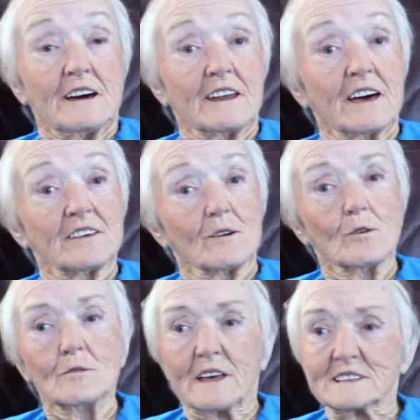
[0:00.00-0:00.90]
And I thought,
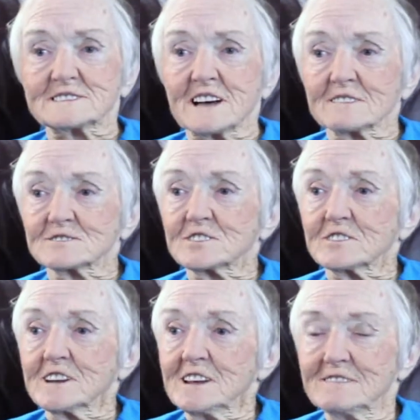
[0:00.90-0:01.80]
oh, that sounds
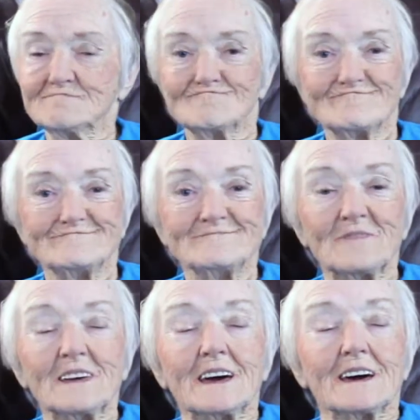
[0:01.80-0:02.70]
good.
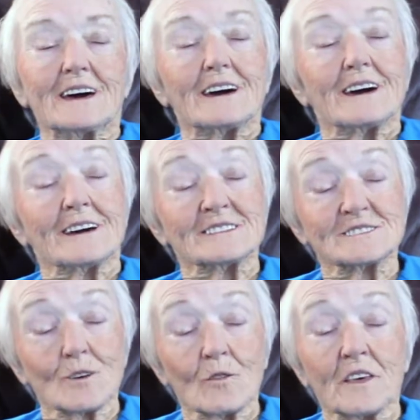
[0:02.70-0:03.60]
And
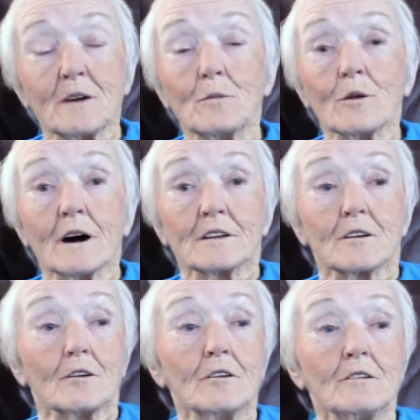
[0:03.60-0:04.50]
so they brought
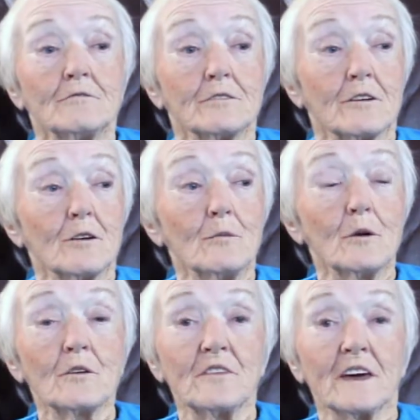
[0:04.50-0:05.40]
her, for her
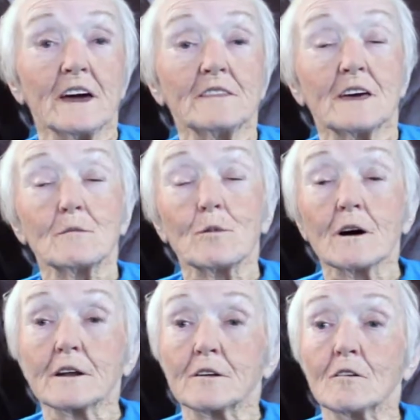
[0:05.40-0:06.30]
birthday, they
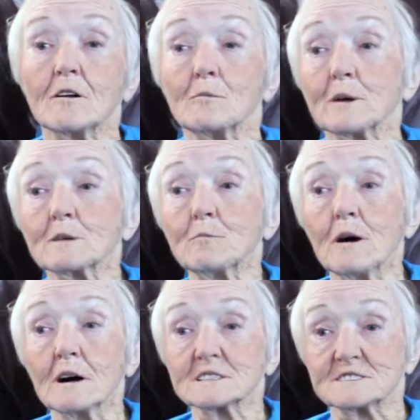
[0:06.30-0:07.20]
brought her a big
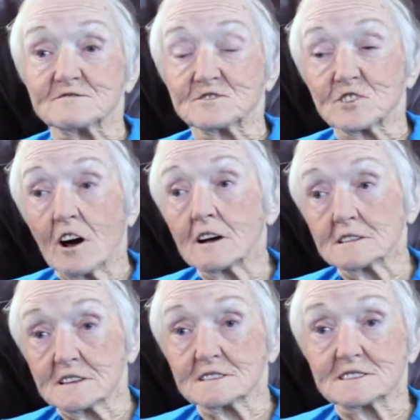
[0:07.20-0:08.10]
box of
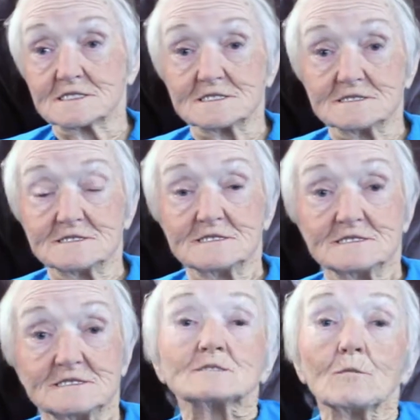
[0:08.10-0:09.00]
chocolates.
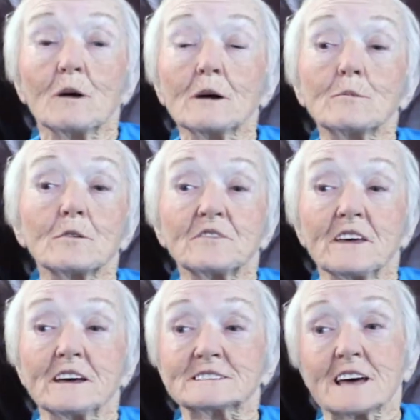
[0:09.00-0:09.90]
So my
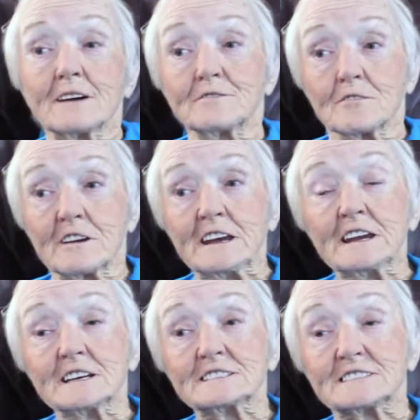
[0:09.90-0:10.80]
birthday's after
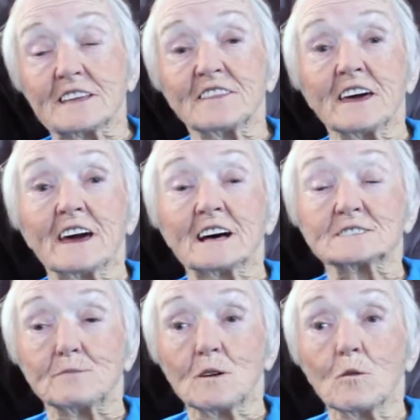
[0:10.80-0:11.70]
Enid's, and they
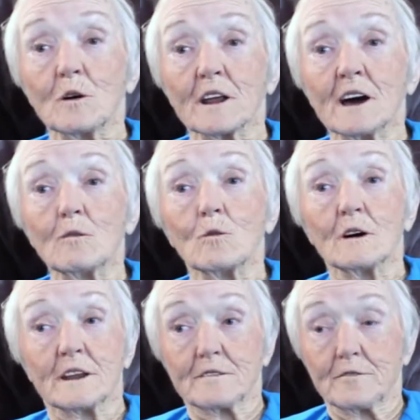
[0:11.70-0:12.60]
asked me what I
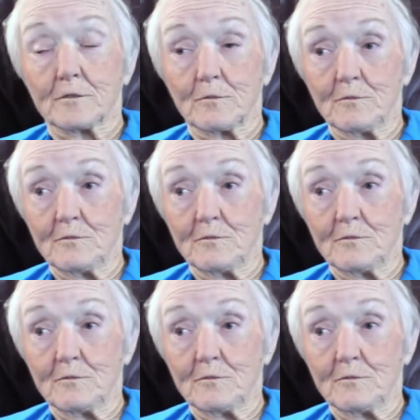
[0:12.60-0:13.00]
wanted for